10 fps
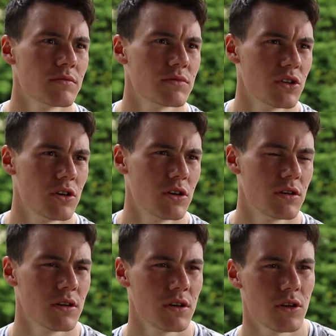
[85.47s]
You know,
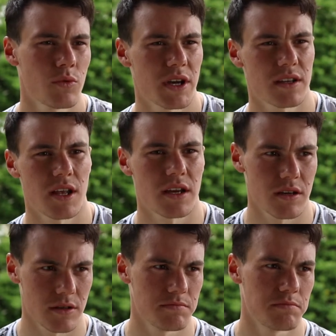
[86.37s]
we had like
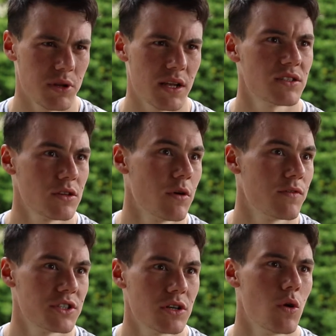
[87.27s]
a plan to
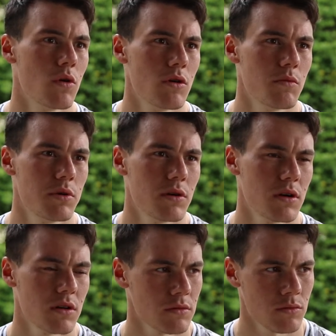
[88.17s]
obviously go up,
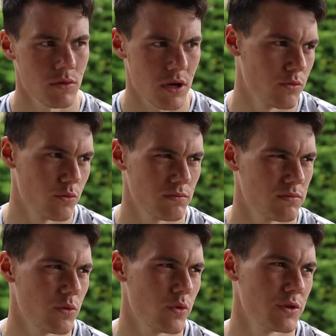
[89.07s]
and
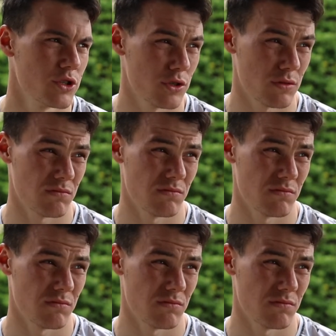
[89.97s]
we were just